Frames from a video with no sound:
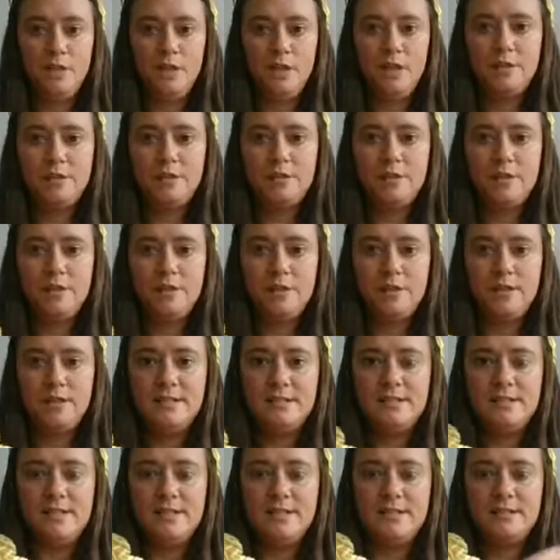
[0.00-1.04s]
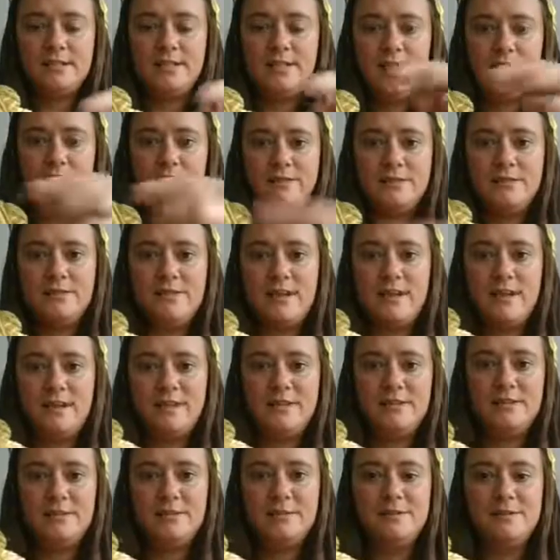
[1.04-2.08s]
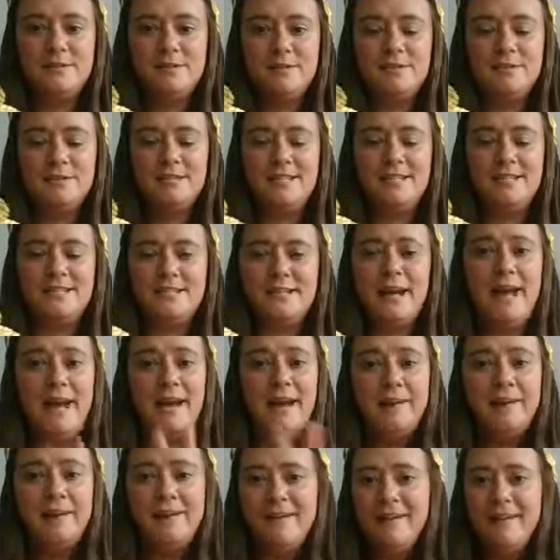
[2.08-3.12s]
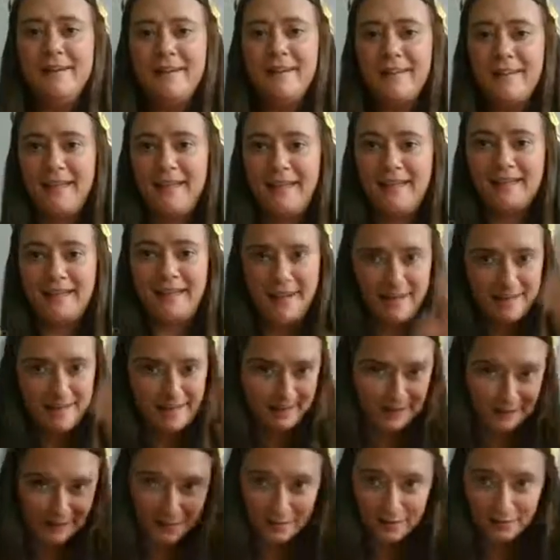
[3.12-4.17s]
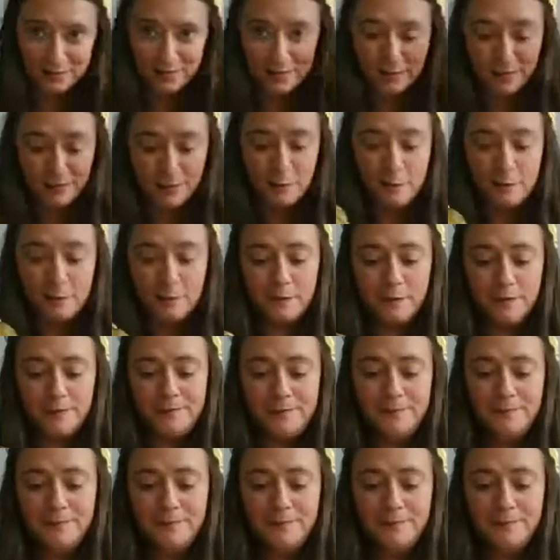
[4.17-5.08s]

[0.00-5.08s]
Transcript: And so you can already see it's kind of starting to do its little zigzag. I like that, I think that looks really cool,